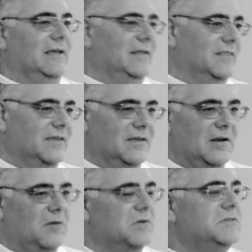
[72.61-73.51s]
And then
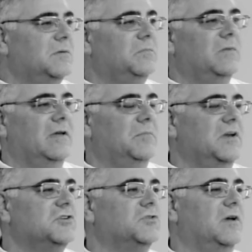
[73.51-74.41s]
I was an
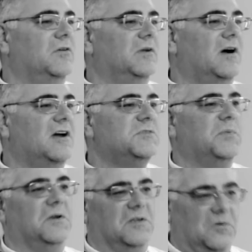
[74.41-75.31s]
administrator in a hospital,